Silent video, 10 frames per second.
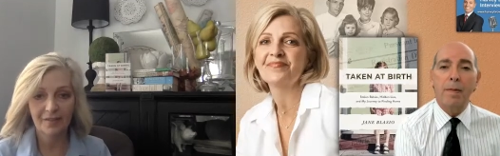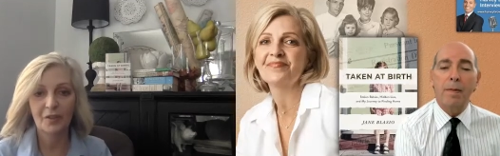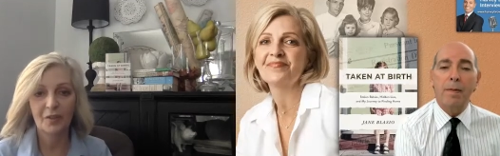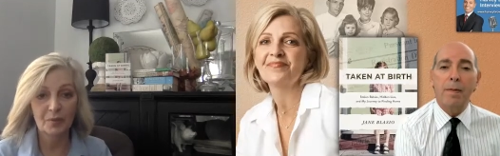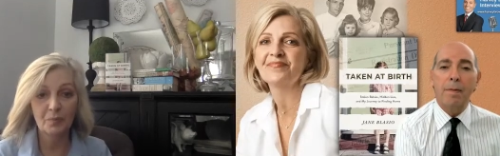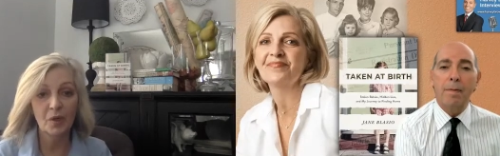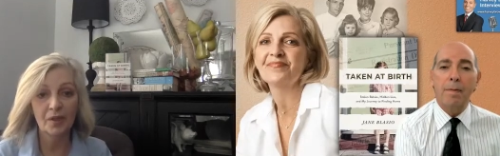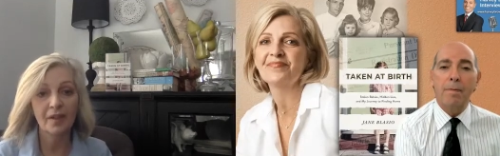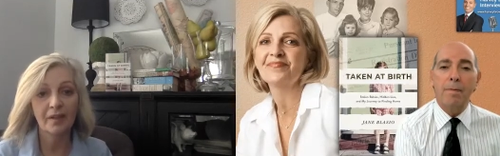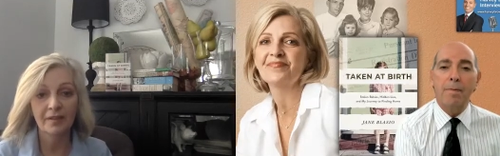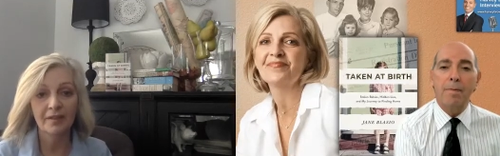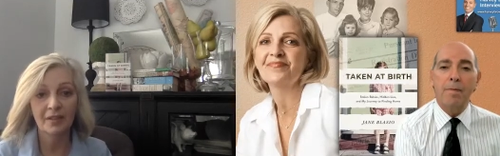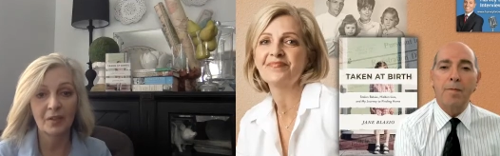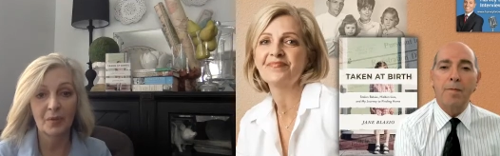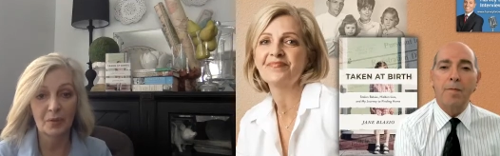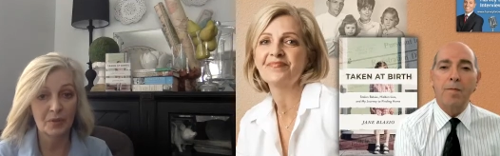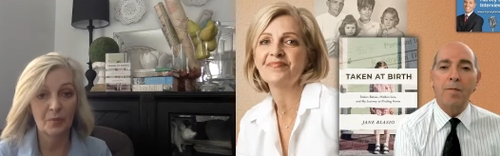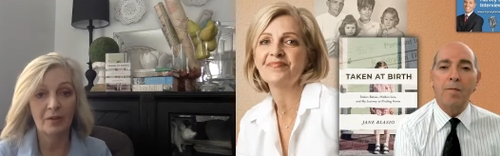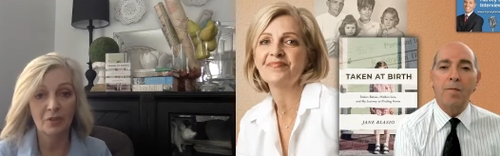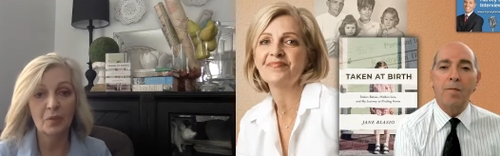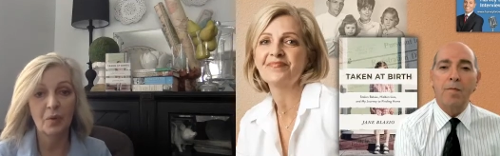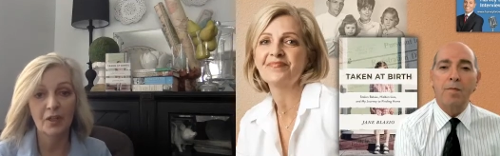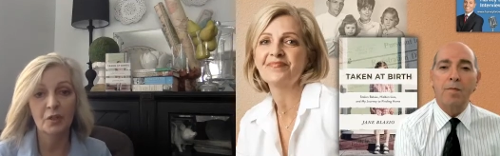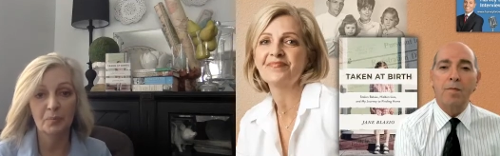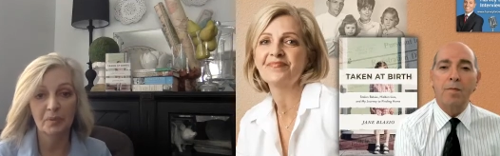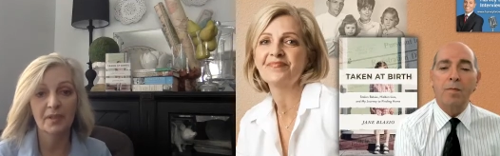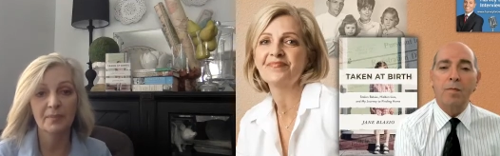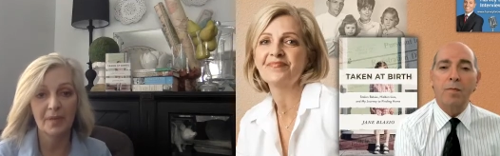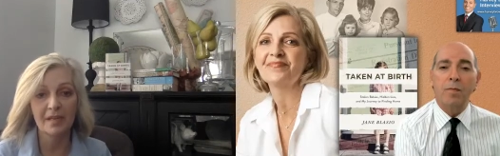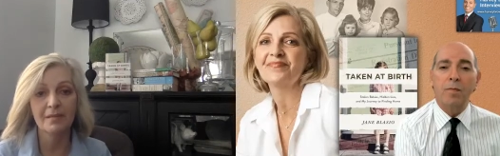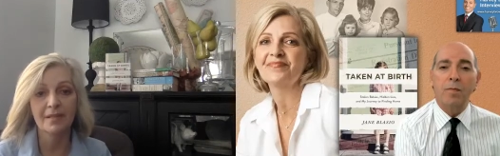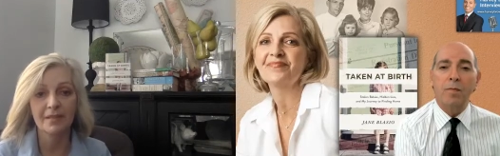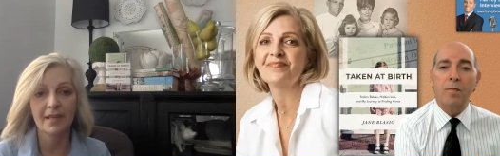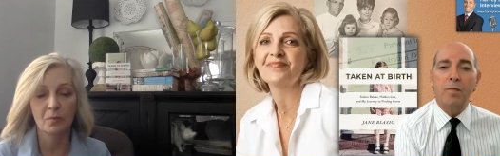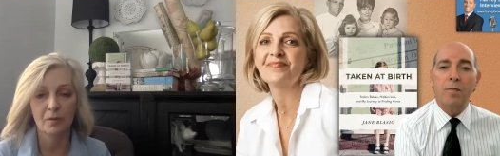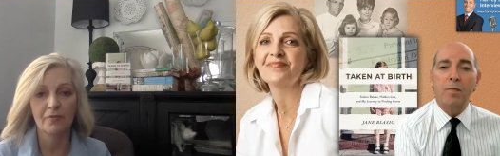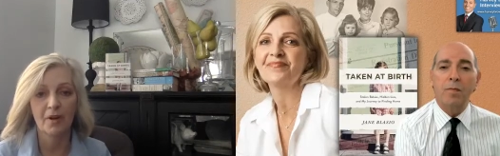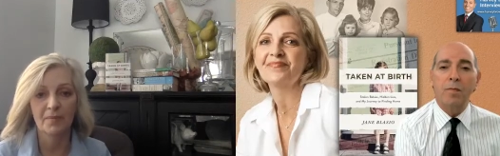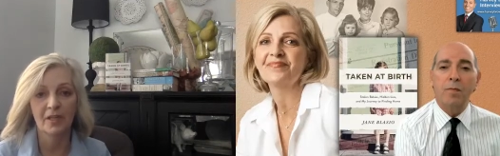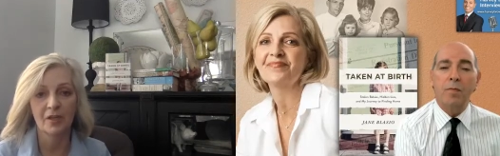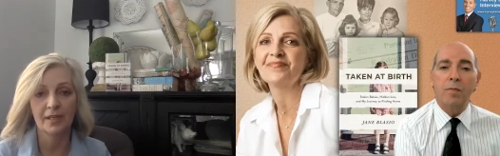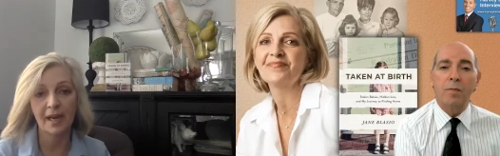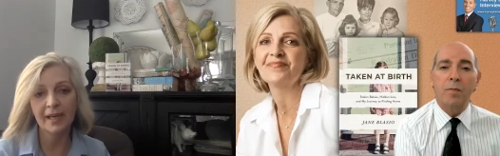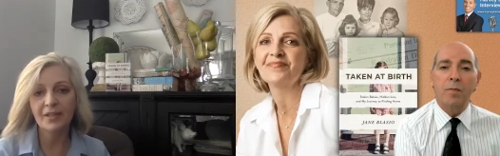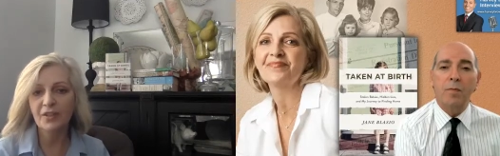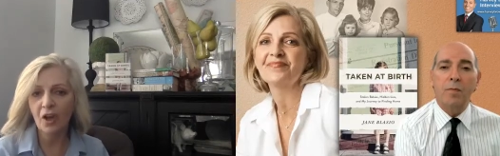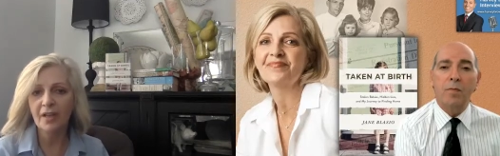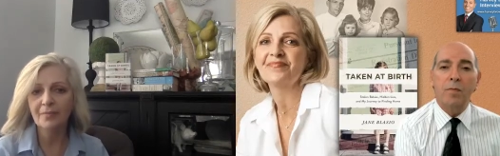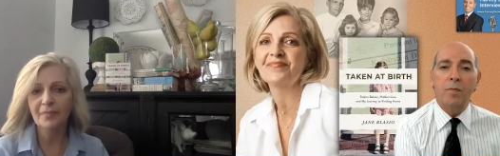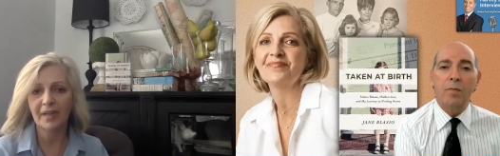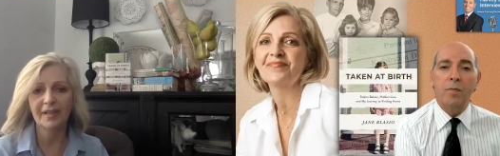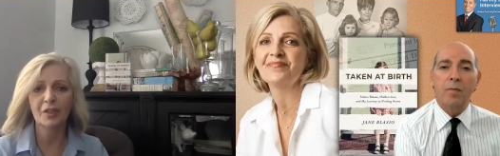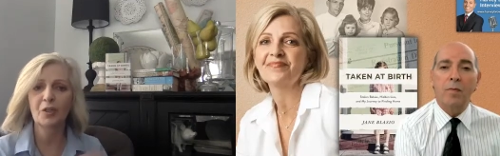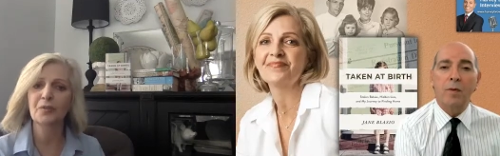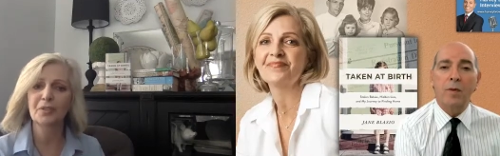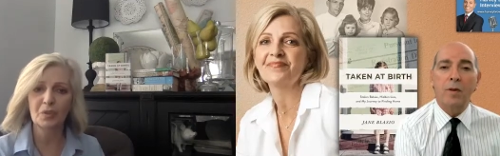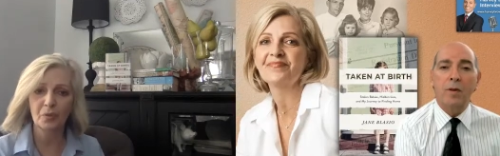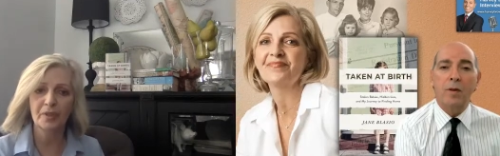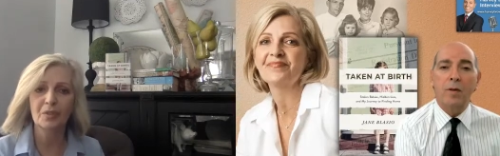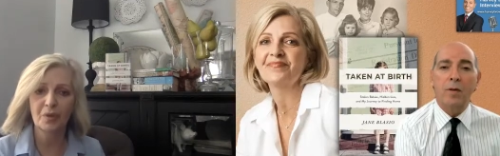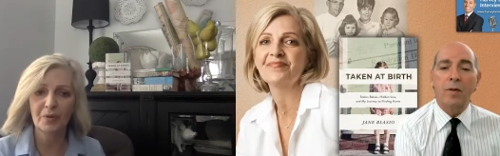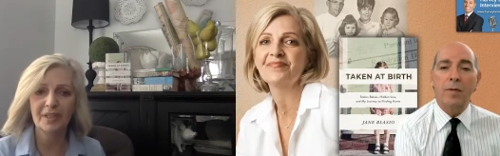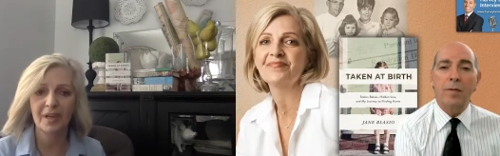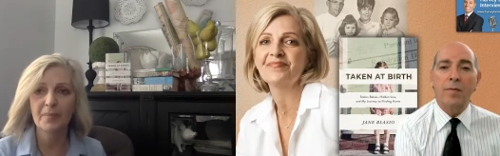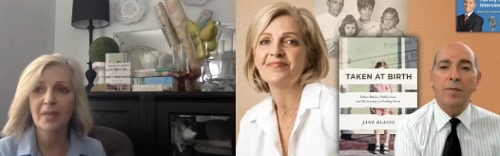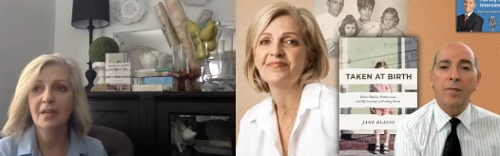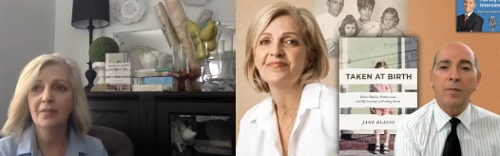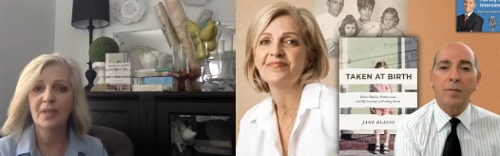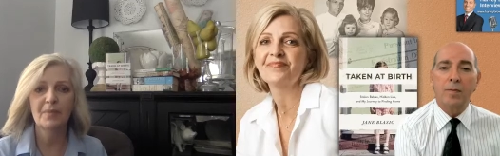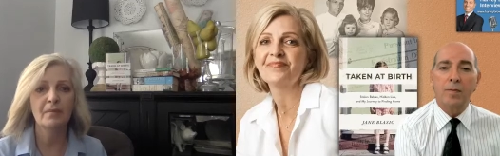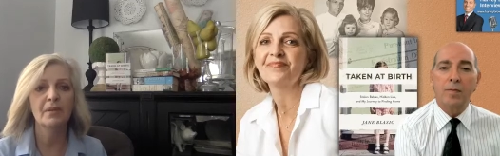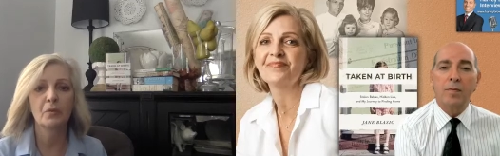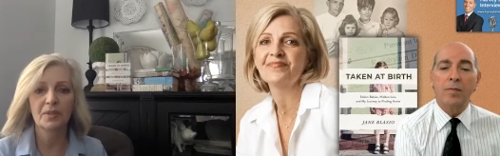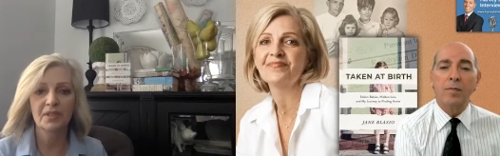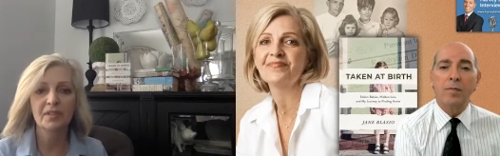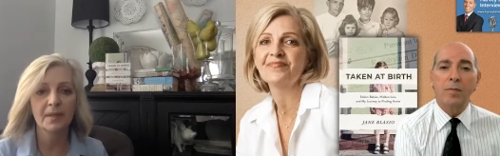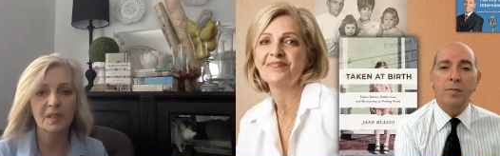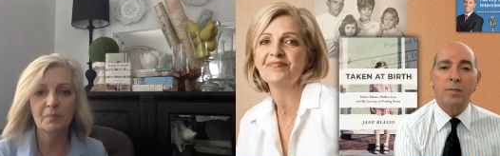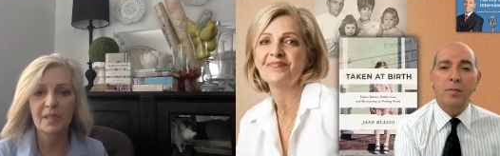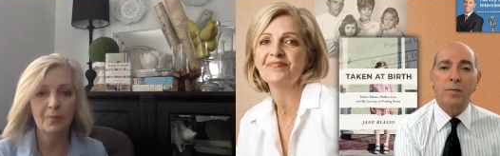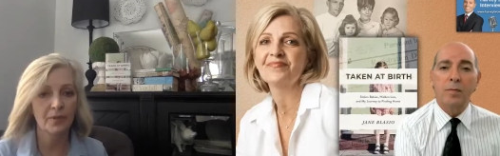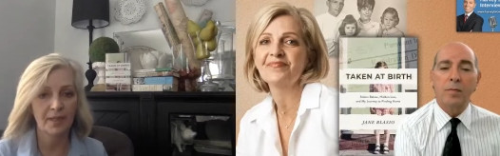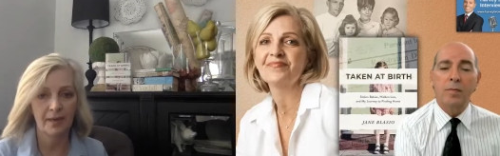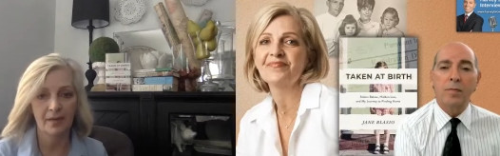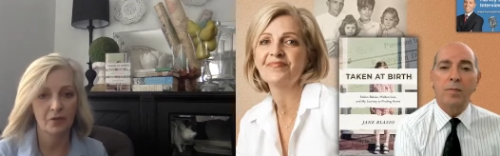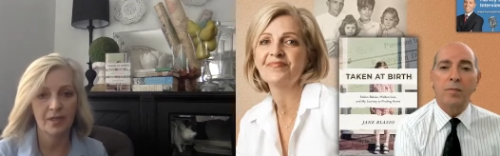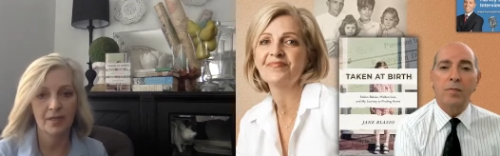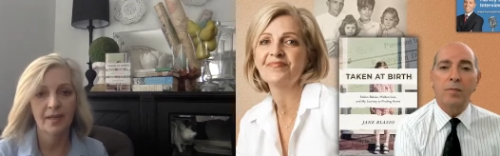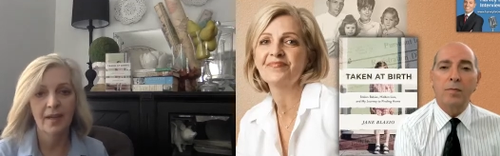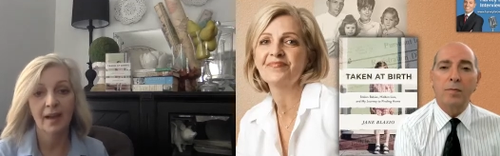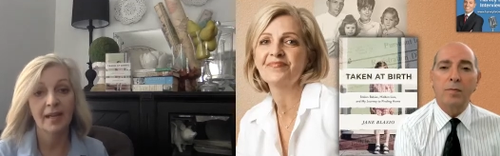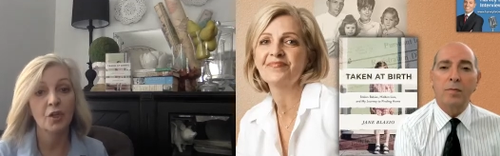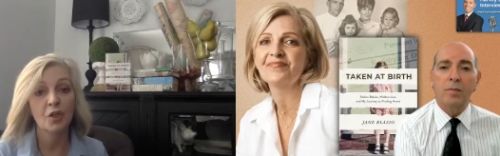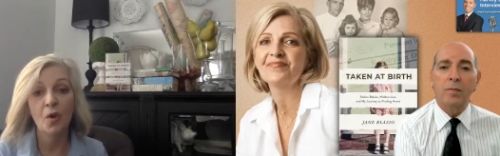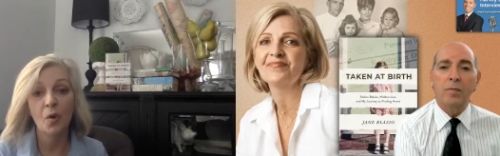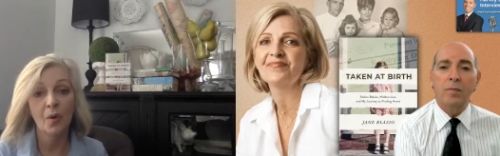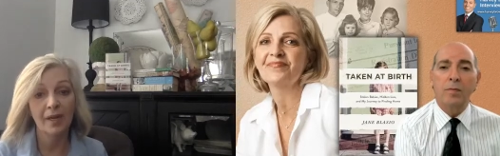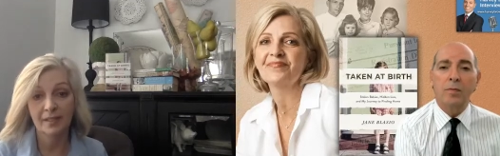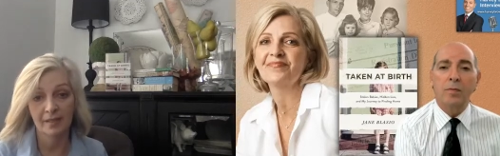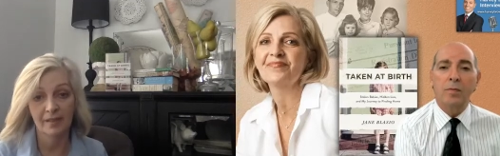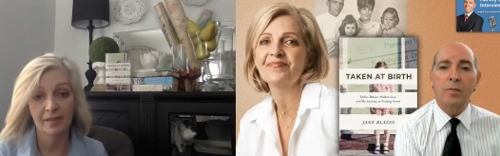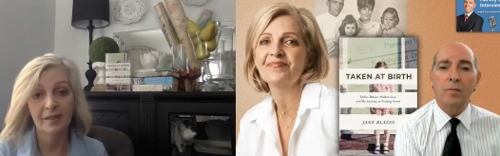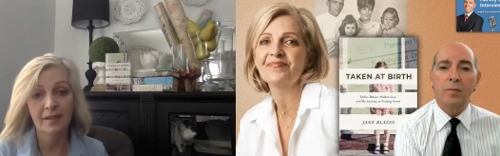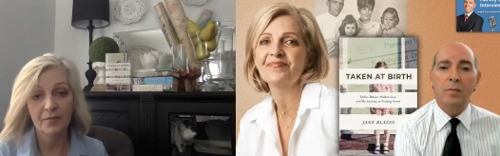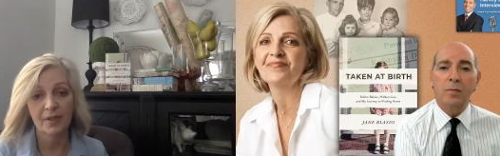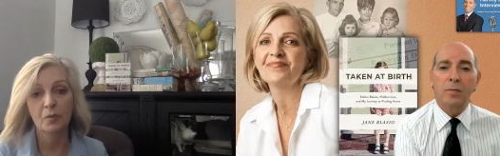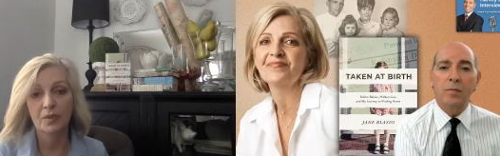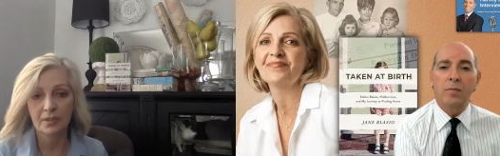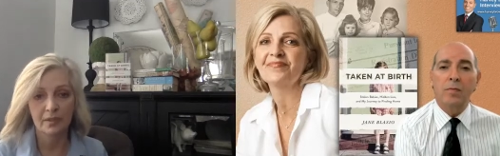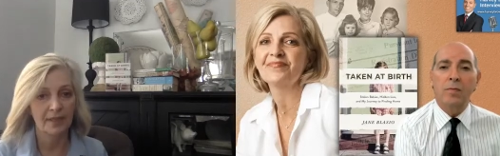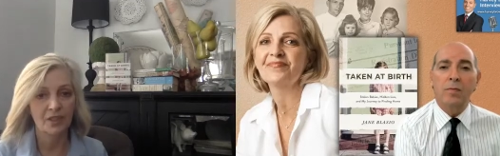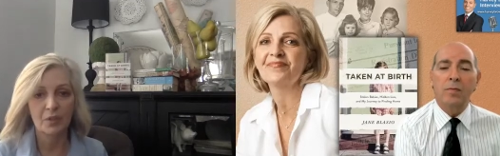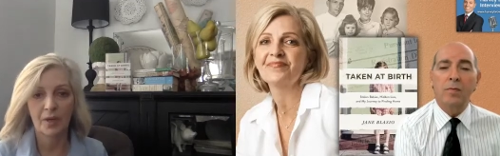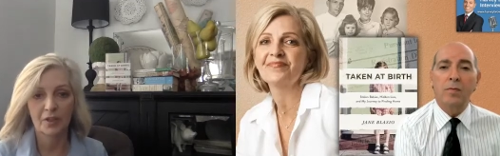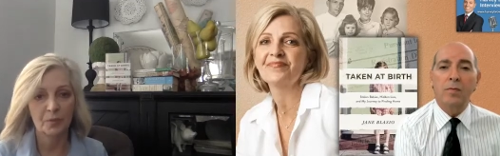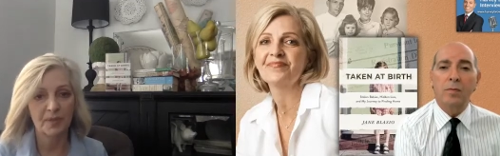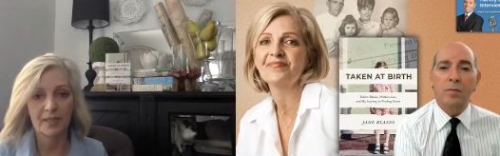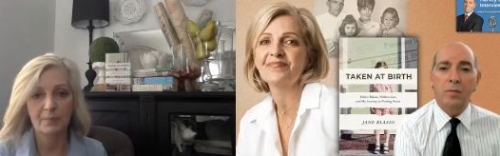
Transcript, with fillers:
Speaker 1: there's more than, you know, there's around 200 plus babies that were from there. And I had heard the stories growing up that maybe there was a dozen people in Akron. I had no idea that it was like 200 plus